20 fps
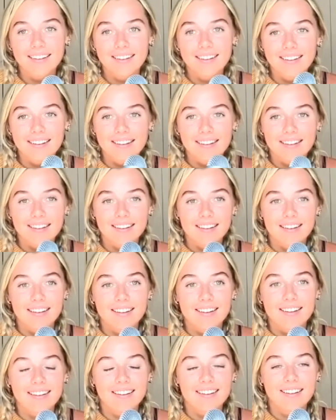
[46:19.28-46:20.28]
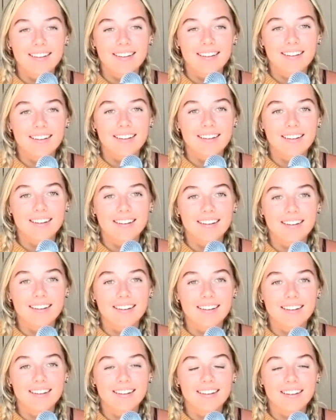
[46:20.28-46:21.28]

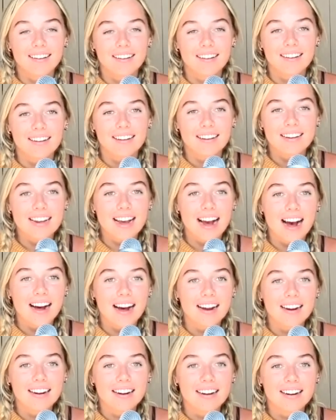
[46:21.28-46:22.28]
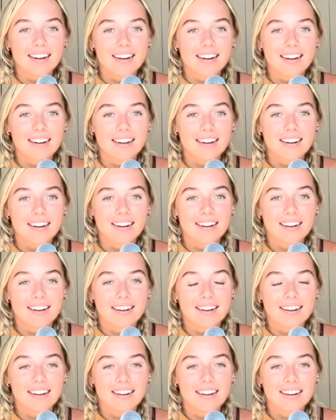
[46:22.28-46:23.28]

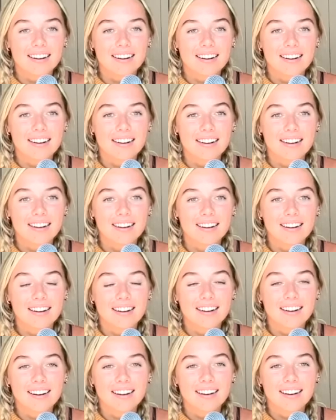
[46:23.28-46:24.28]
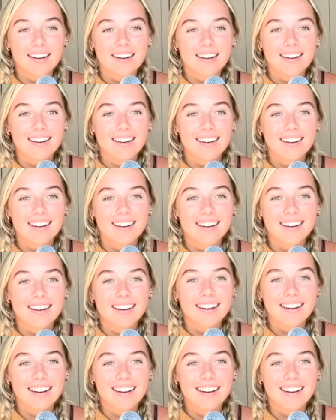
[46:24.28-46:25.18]
No words are spoken by the person on screen.